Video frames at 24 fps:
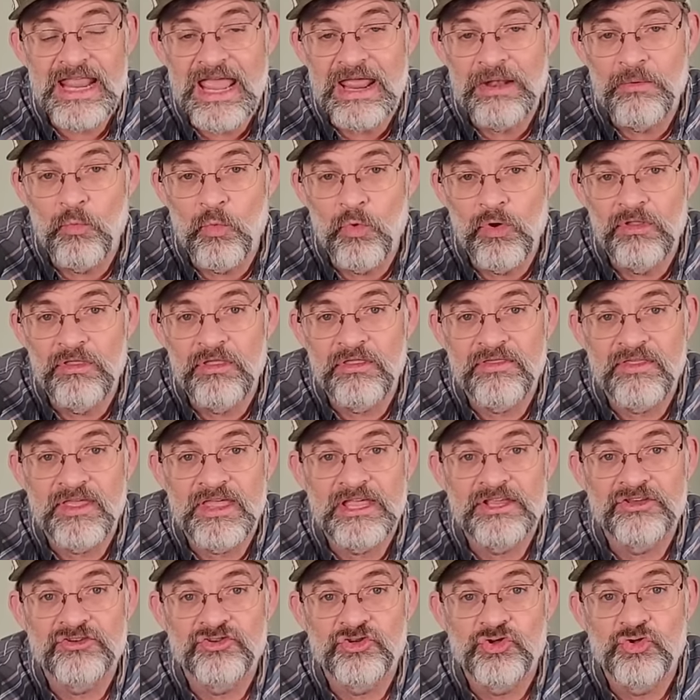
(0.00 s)
And one of the
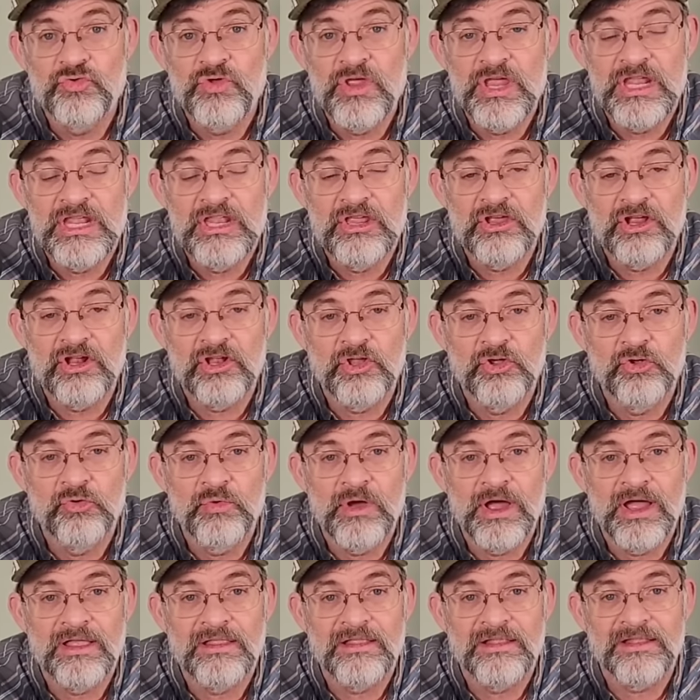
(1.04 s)
things you need to
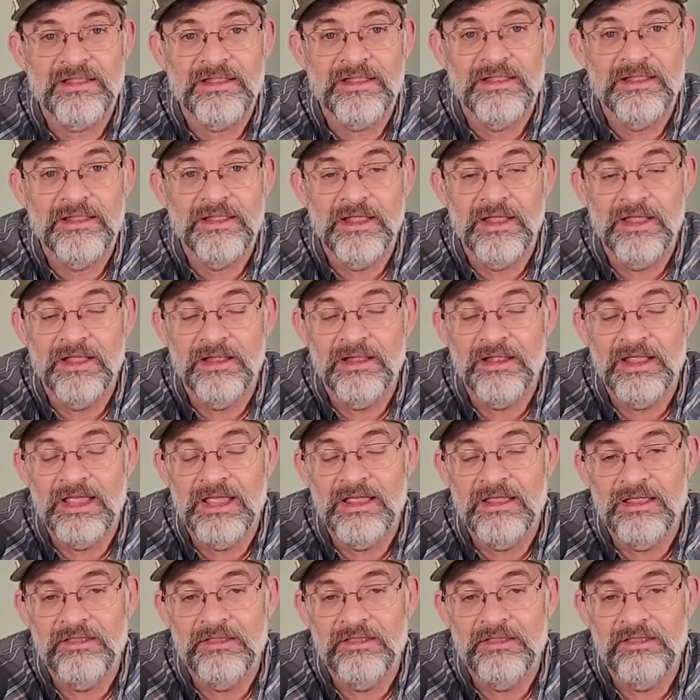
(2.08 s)
include uh,